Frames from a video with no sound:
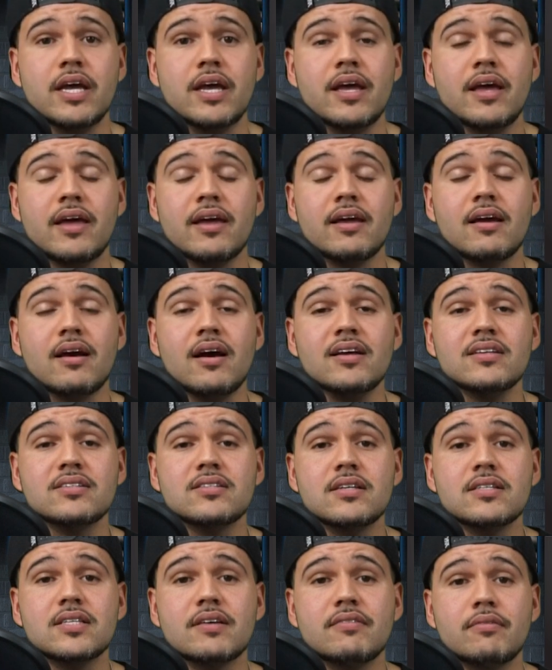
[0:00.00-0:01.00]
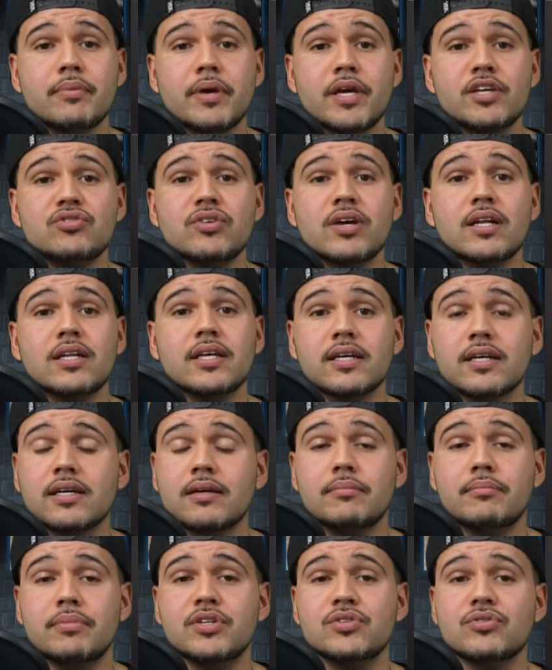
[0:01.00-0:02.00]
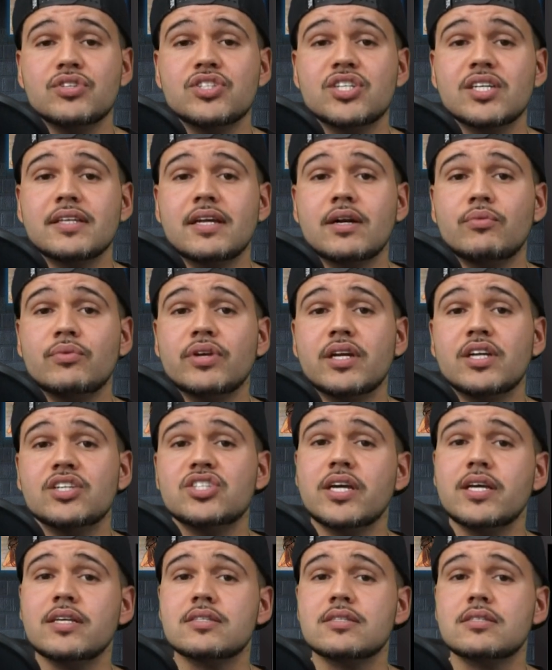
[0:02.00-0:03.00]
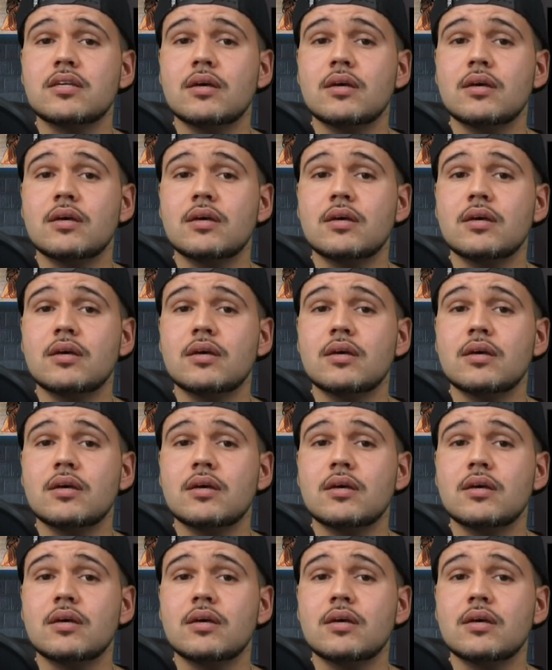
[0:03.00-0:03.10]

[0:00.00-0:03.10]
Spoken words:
And guys, yes, I have a Patreon link. Be sure to check that out when you get a chance.